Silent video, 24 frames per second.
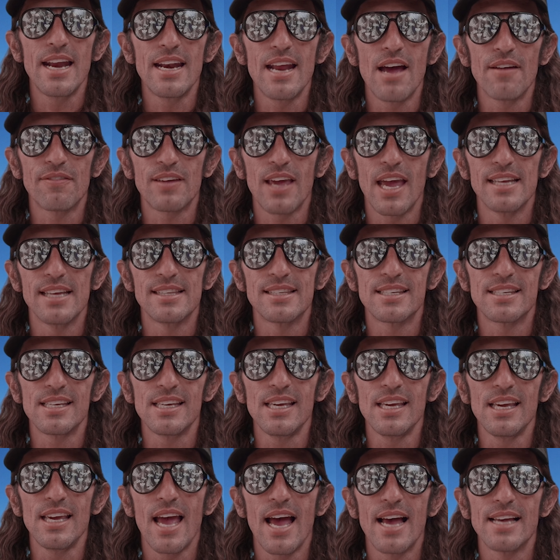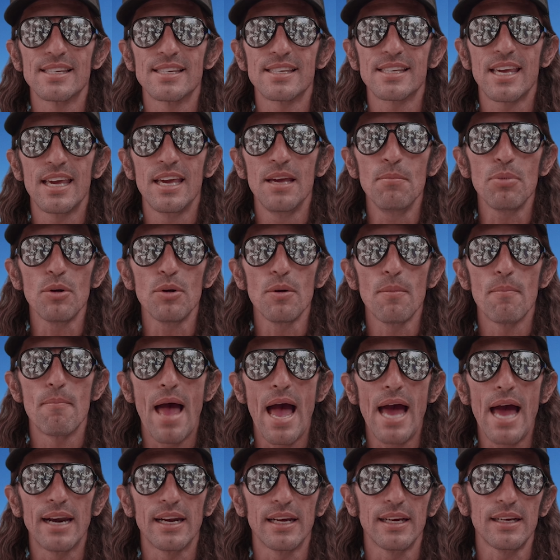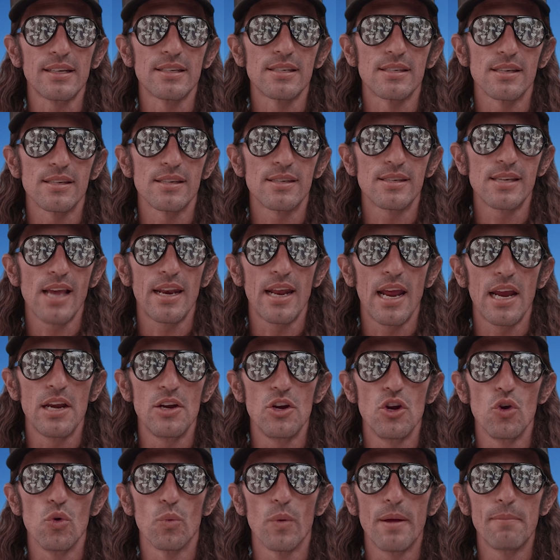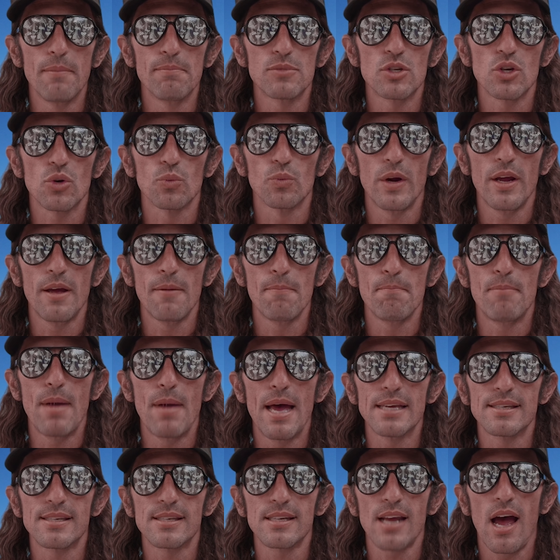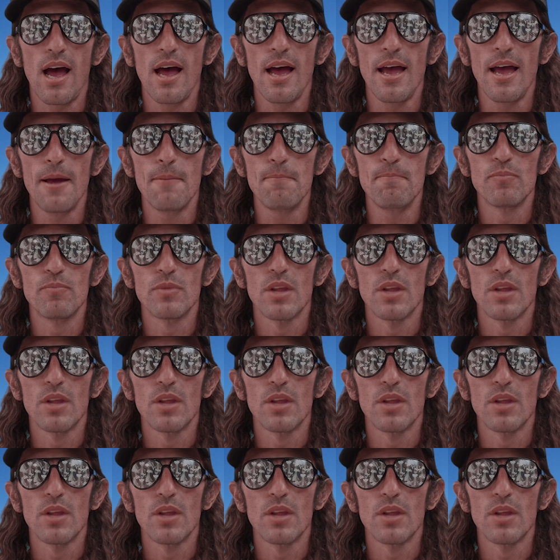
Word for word: FKT as Kimber Mattox set a new rim to rim best time